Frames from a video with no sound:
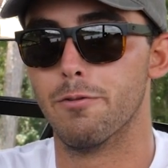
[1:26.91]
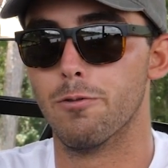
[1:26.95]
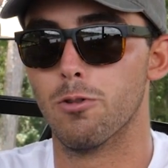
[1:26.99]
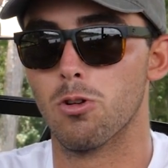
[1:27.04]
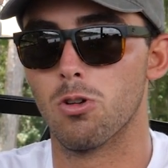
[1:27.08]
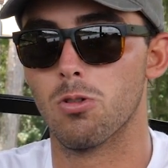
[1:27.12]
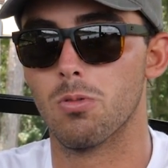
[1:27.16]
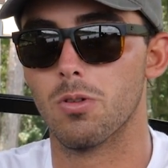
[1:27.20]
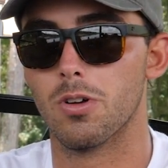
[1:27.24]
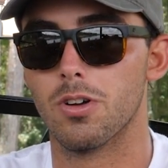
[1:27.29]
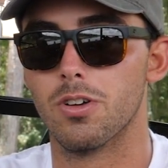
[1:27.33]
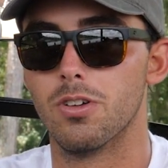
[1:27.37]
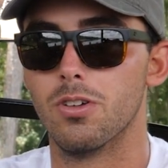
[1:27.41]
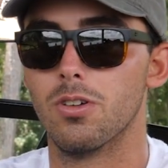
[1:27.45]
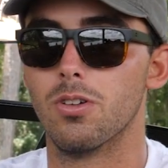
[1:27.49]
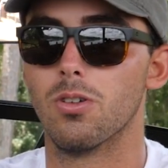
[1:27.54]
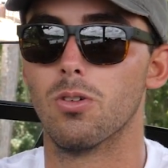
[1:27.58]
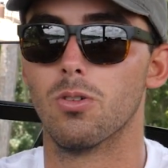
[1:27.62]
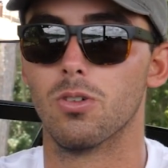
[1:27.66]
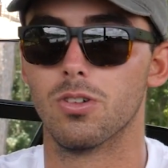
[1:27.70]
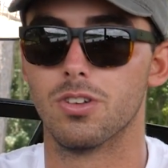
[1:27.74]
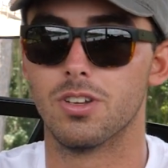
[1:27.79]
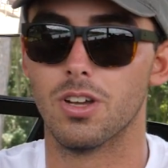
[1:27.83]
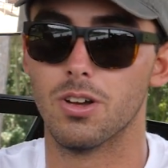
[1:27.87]
forward
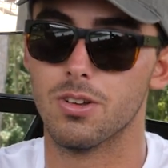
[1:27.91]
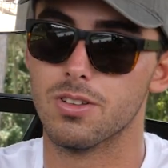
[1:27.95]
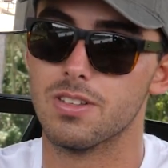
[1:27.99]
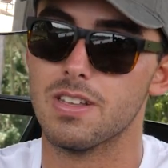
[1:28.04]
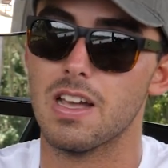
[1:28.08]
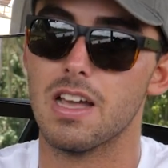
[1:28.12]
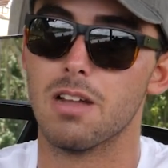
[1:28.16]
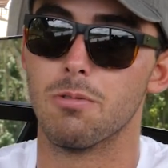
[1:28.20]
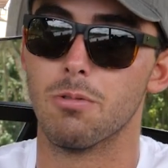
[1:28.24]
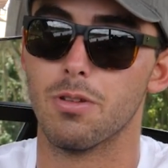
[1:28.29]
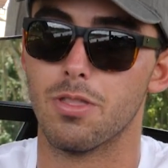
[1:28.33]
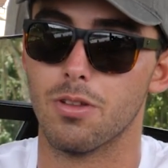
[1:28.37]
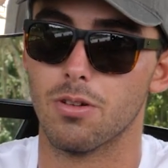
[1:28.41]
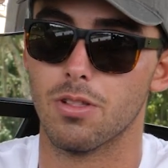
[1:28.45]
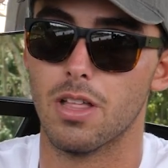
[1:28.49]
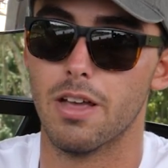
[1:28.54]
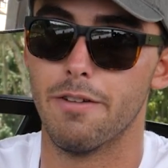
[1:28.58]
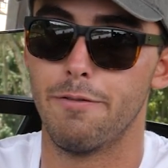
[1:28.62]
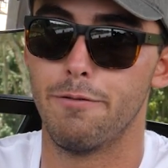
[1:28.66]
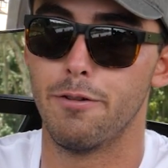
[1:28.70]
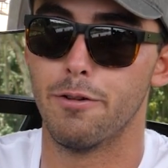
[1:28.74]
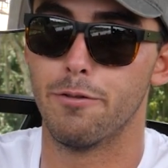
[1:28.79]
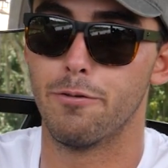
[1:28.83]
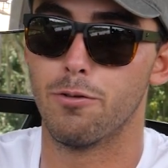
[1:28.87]
or toe side with your
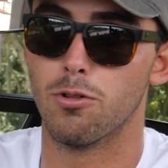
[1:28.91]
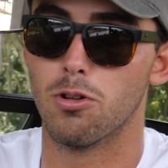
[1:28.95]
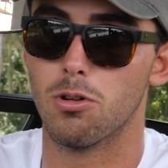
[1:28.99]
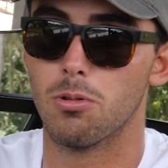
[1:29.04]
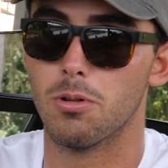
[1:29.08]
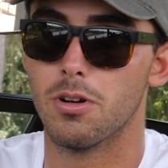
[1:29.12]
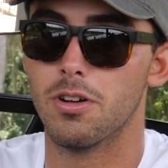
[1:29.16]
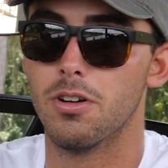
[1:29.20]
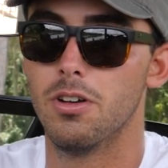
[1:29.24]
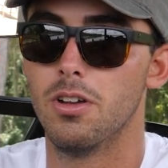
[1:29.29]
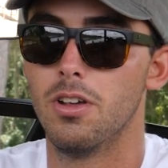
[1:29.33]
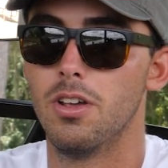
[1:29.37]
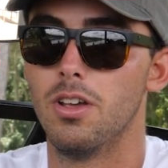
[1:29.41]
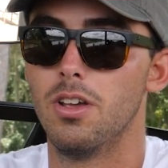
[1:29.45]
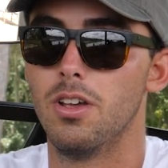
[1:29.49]
left foot forward,